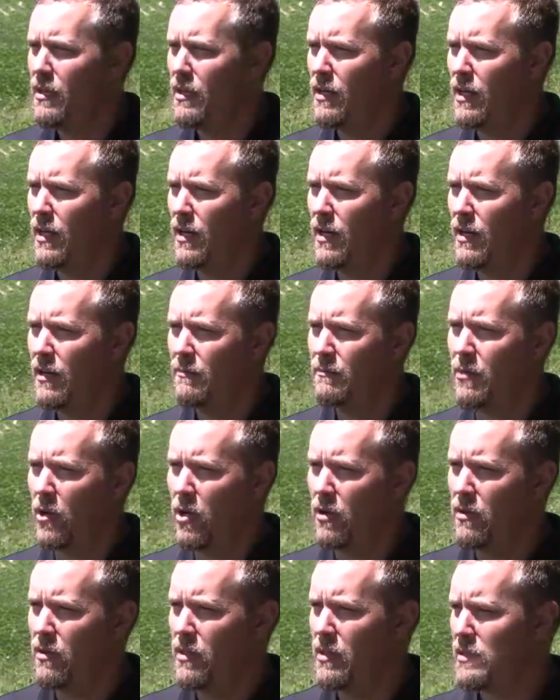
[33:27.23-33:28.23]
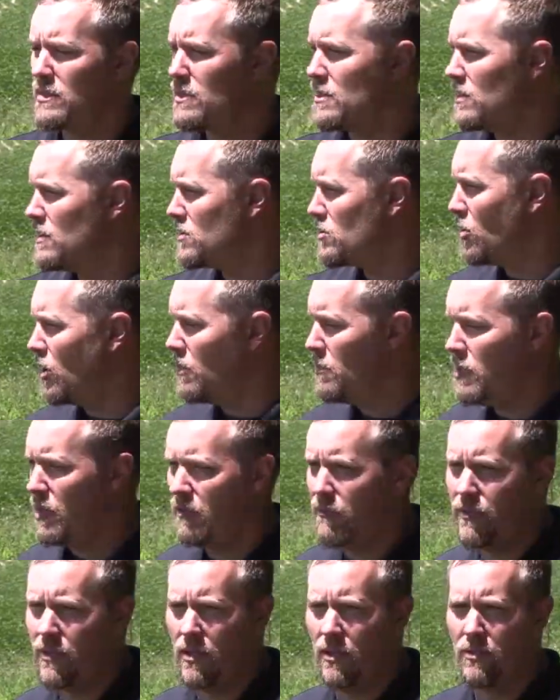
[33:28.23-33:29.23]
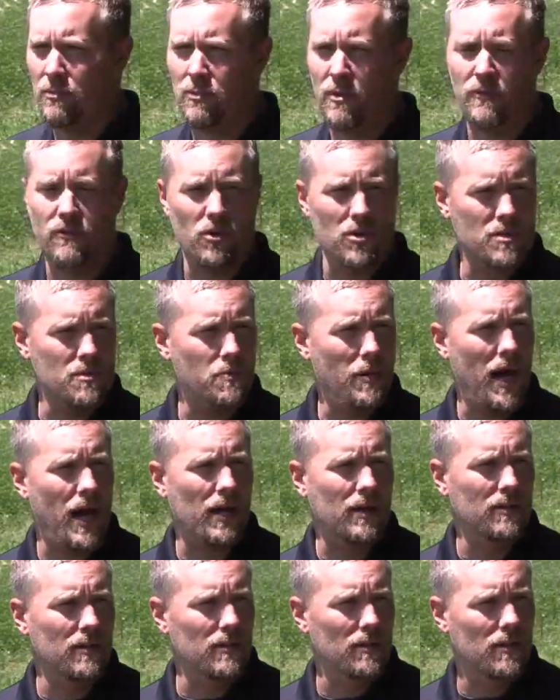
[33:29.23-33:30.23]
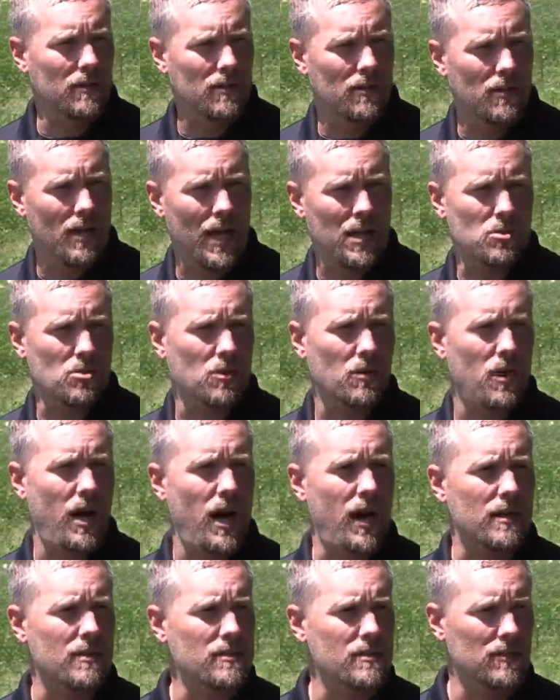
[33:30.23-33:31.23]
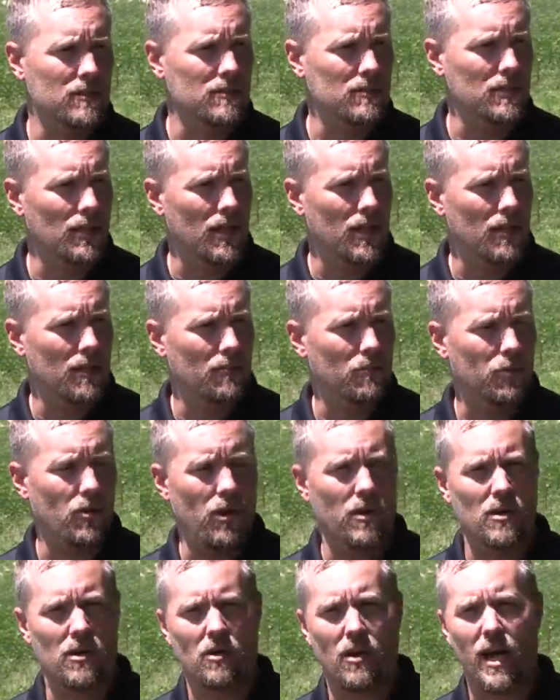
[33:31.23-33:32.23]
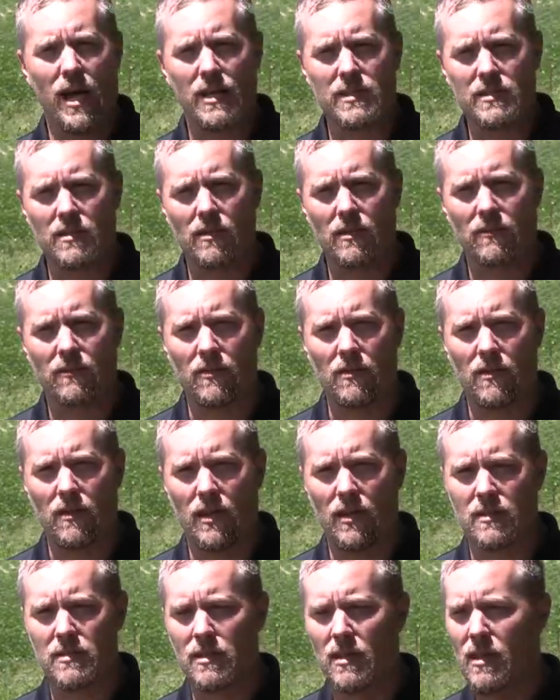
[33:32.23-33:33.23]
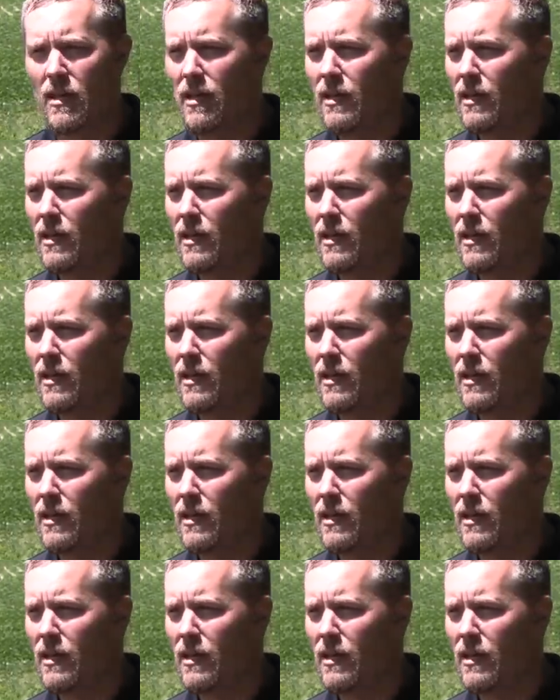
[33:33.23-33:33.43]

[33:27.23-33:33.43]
part of this soybean field reverts back to natural grass and prairie grass and different things.